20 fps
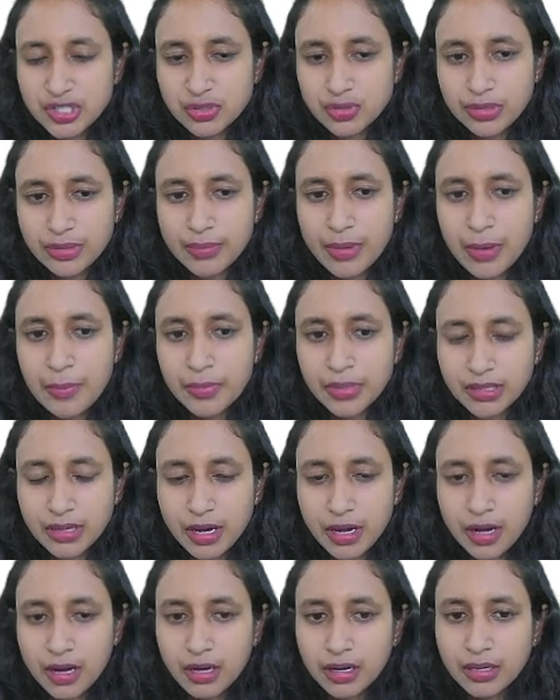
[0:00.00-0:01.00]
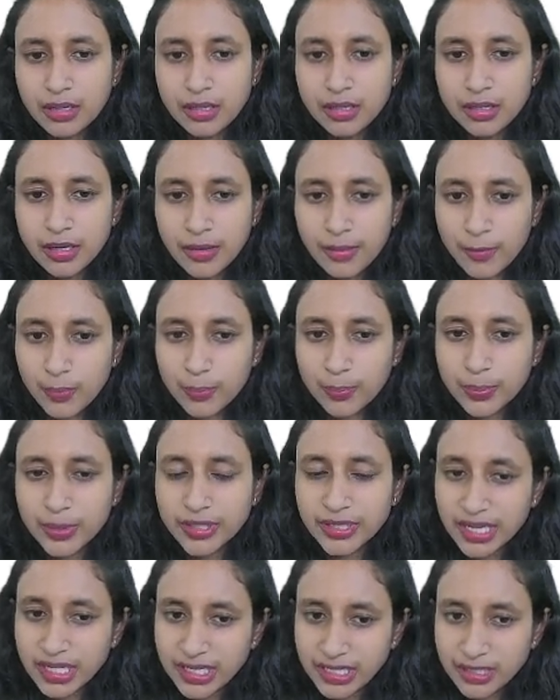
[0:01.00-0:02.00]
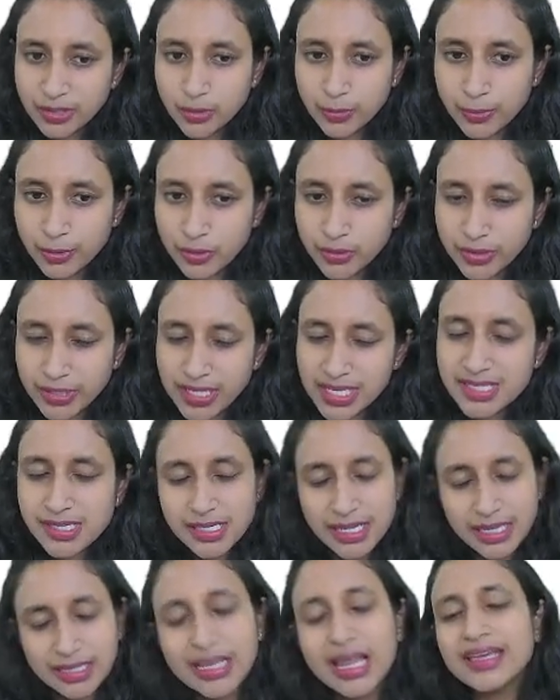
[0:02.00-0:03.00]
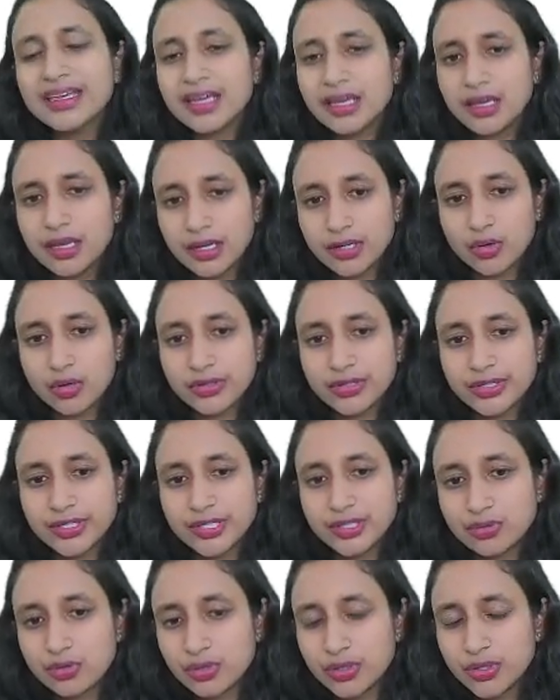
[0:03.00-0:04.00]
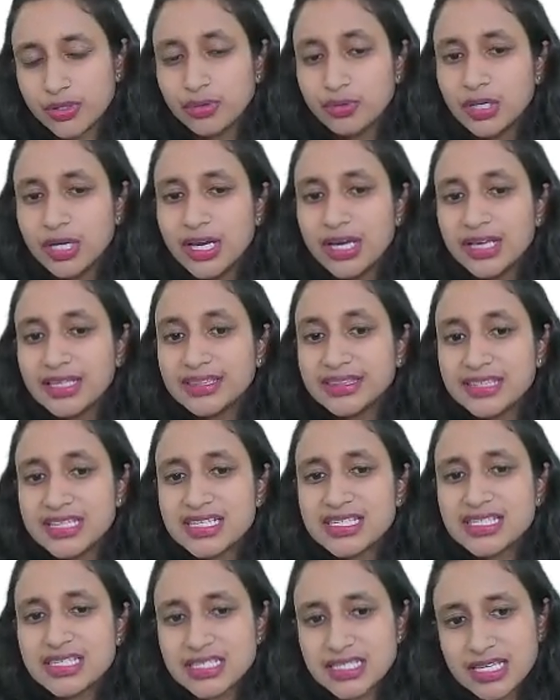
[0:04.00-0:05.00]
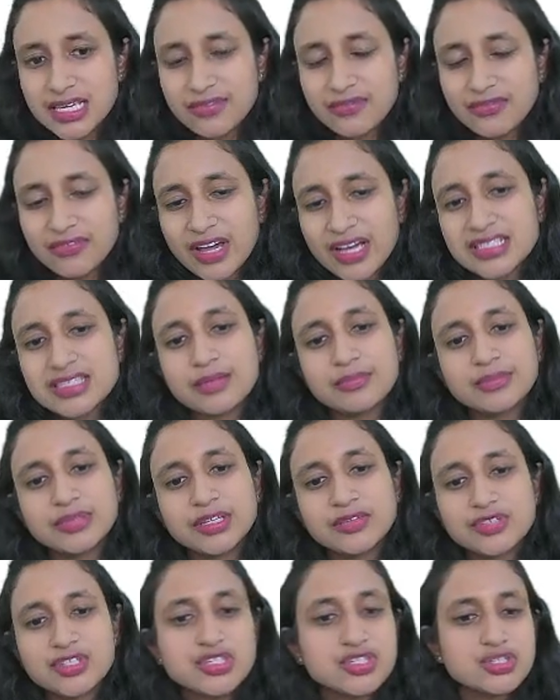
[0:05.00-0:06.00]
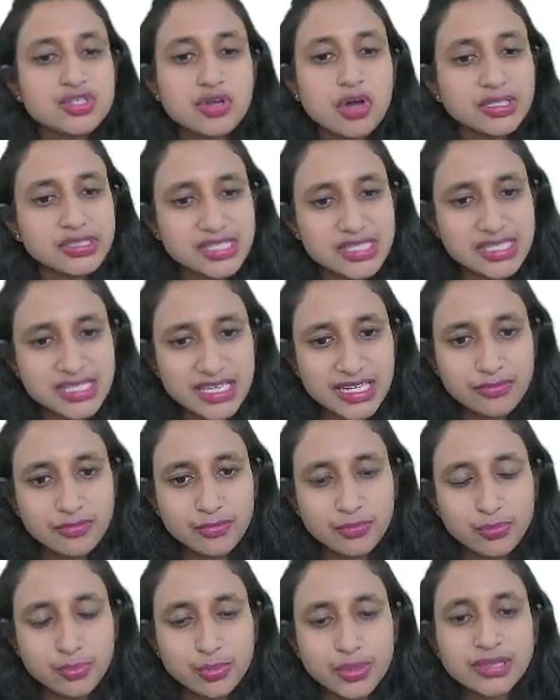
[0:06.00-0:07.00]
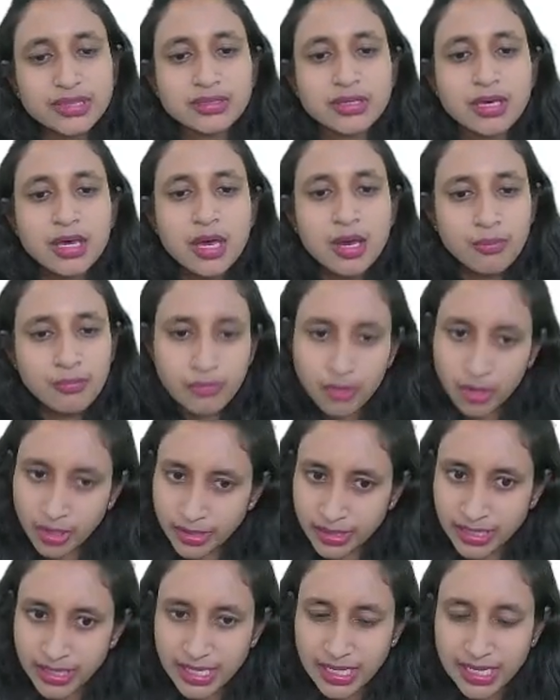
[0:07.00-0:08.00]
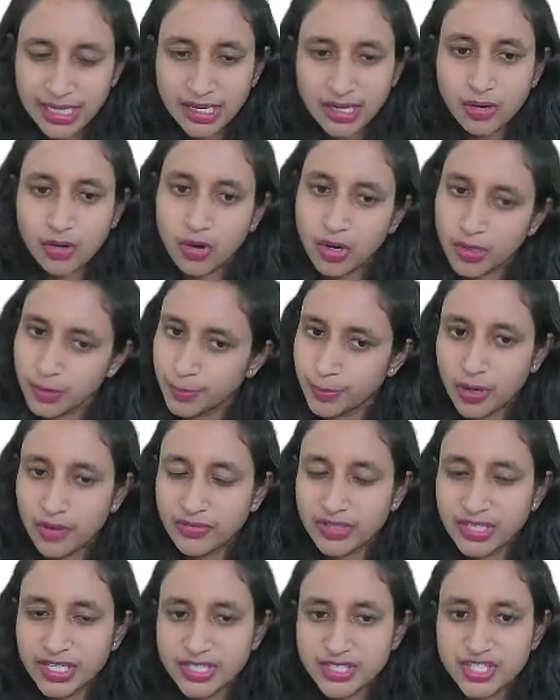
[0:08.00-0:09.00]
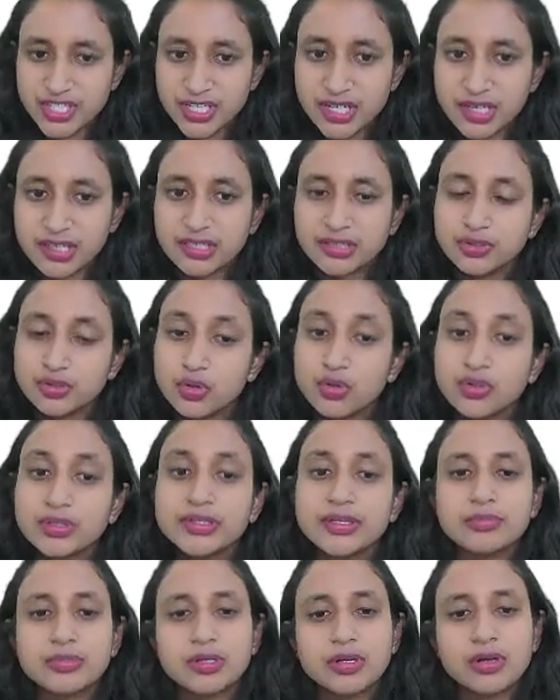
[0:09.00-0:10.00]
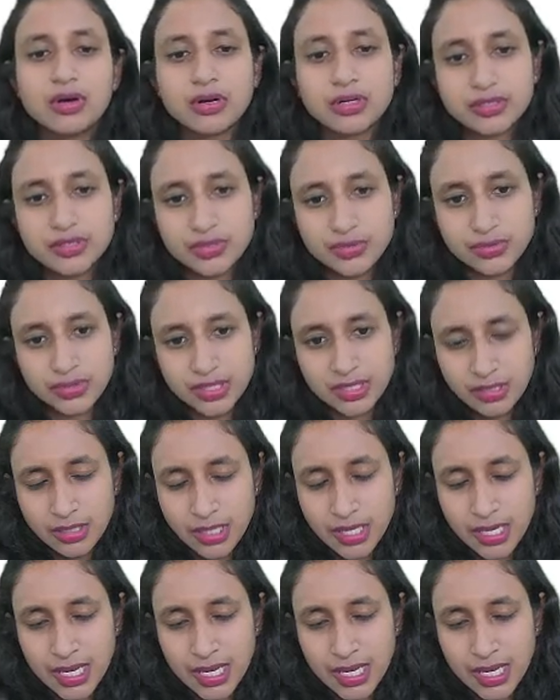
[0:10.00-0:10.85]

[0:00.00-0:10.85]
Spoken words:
to remember pertaining to Protease, and like I had already told you, this is in fact something which is not seen with Morganella or Providentia, though they belong to the